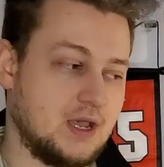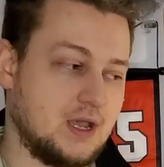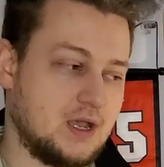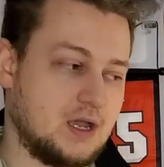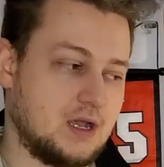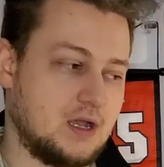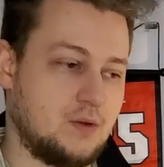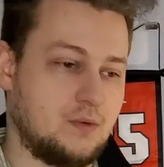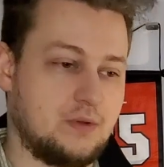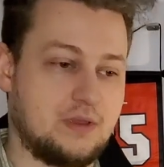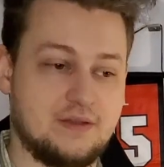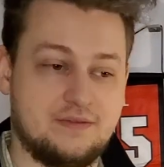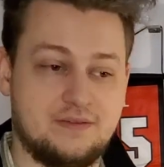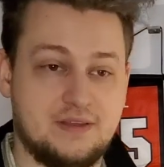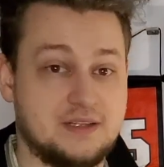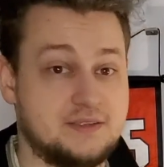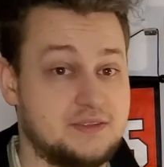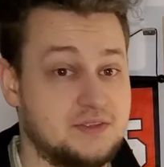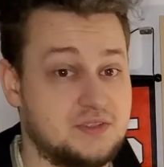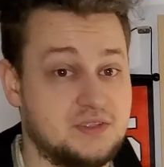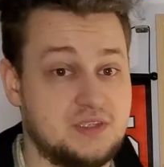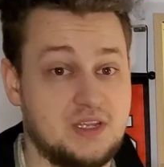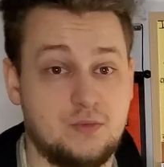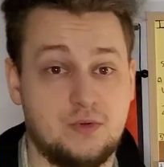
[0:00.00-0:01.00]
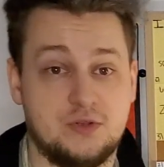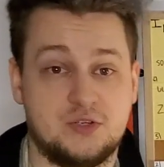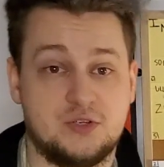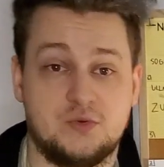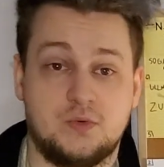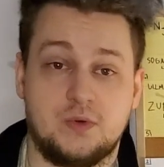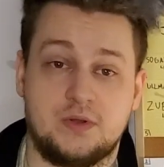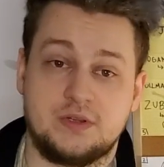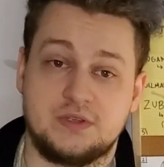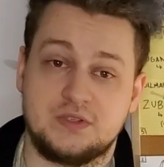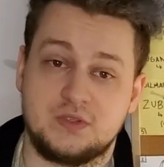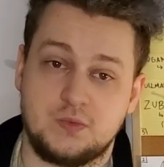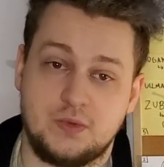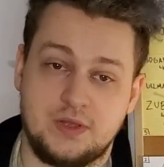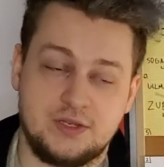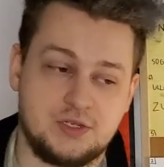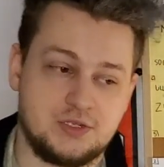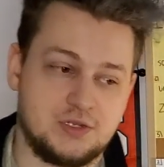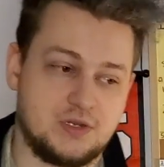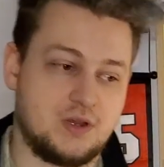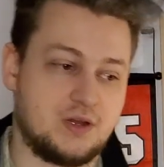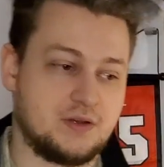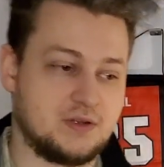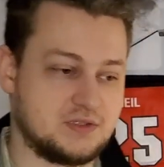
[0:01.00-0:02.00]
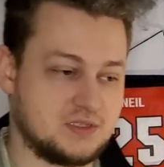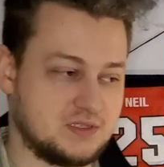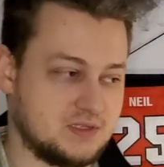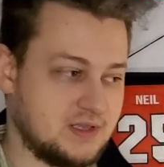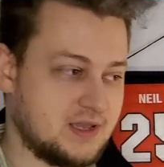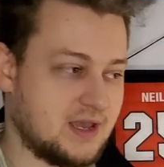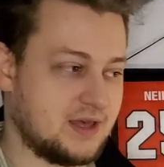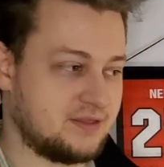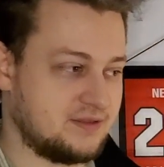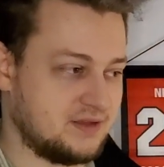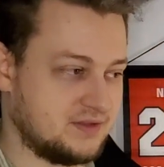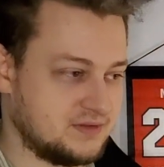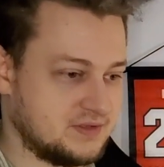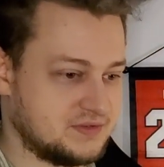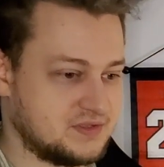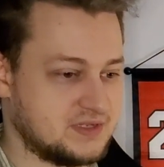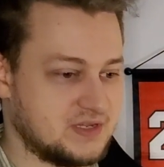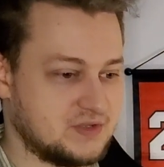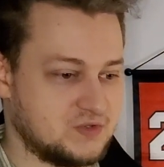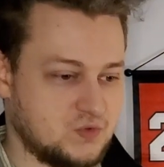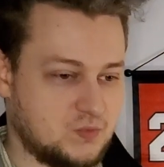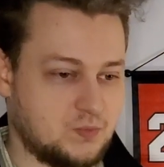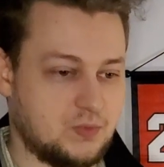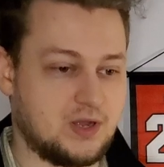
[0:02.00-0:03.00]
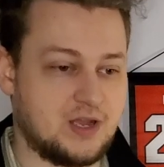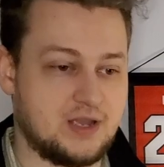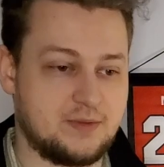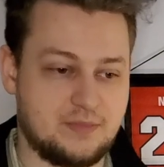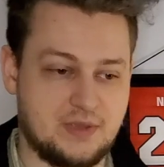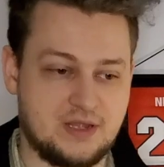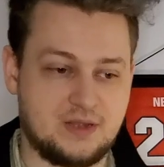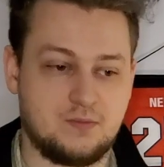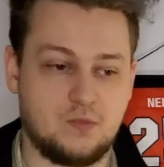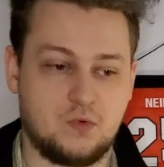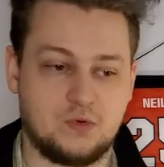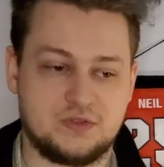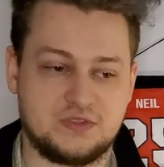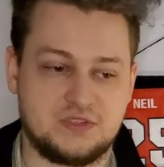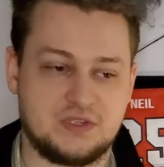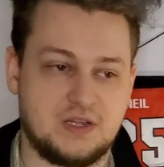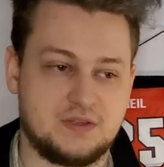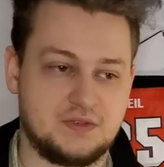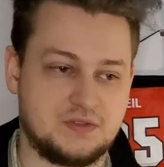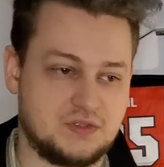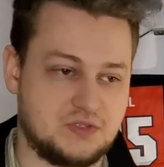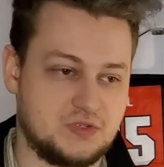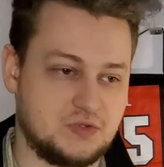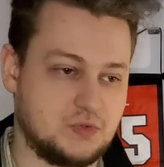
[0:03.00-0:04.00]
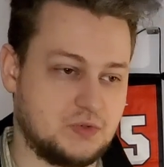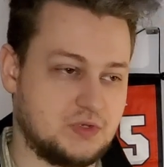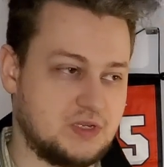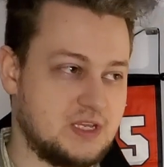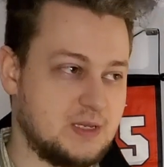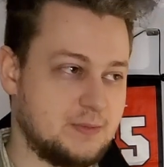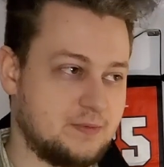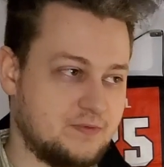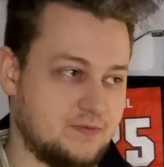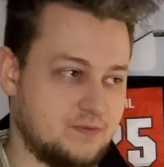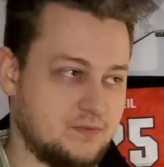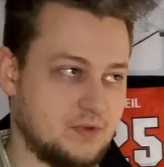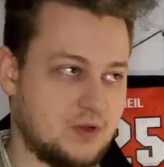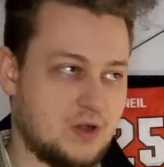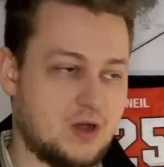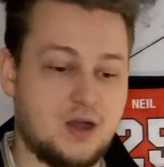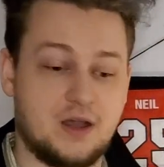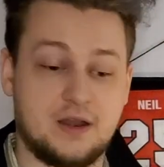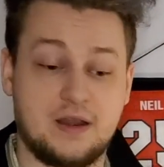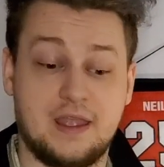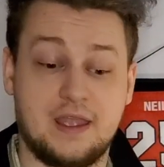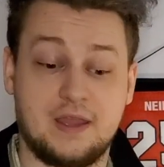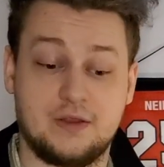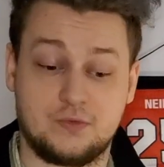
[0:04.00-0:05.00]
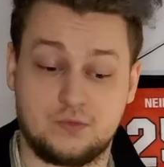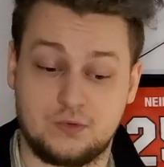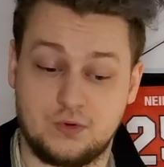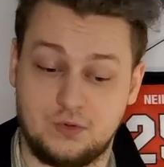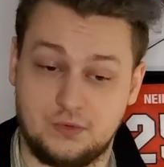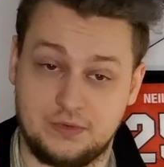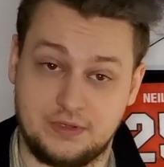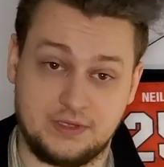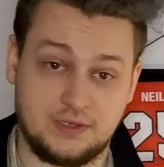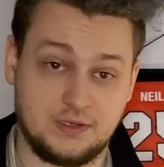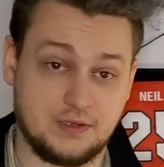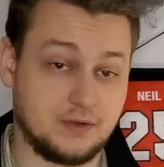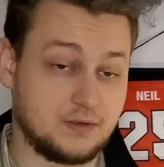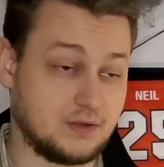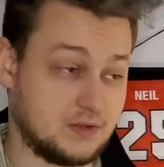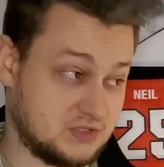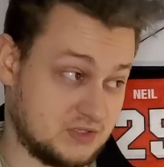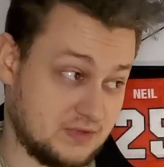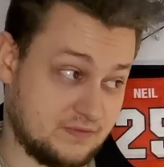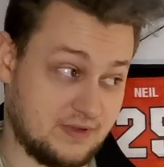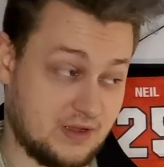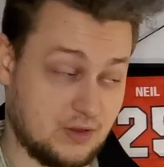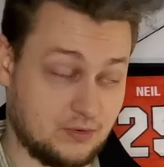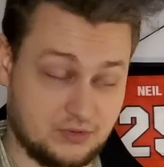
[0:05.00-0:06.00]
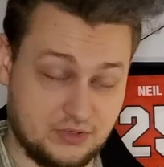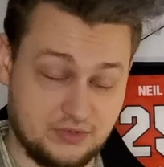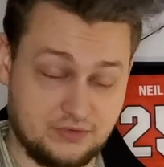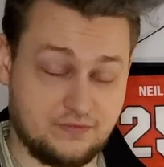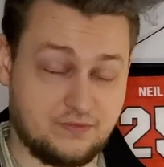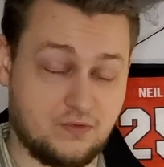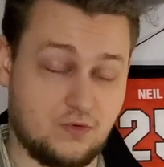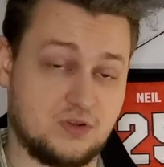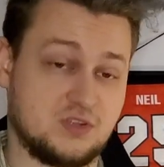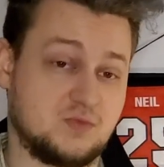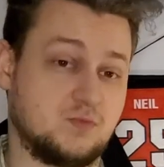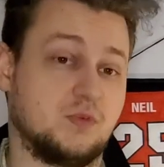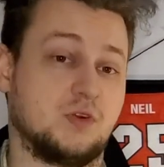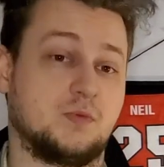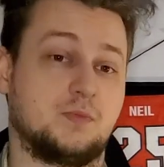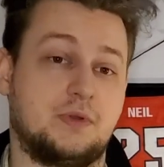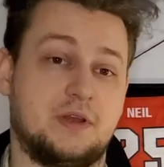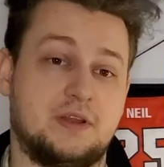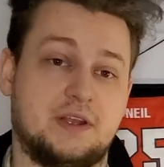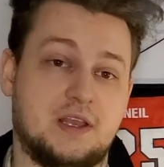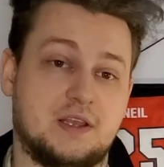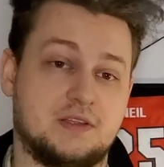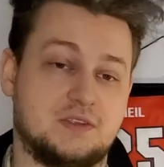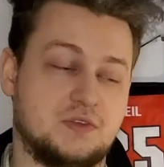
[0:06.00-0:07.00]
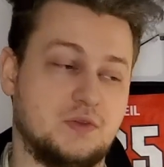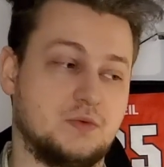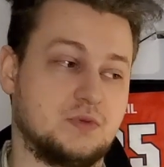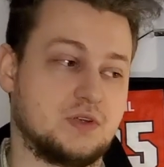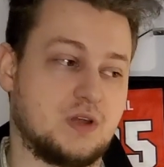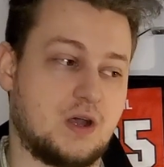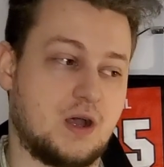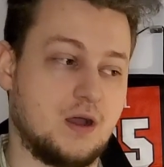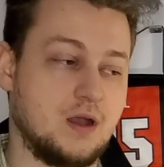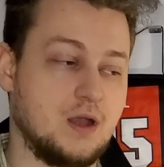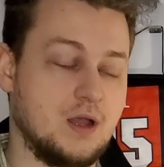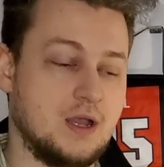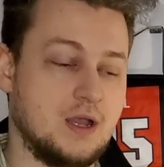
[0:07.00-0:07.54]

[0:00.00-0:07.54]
We have yet to see which one is which, and honestly I think the Sens would probably make more sense to keep the hot hand rolling because of how good Forsberg played against Utah.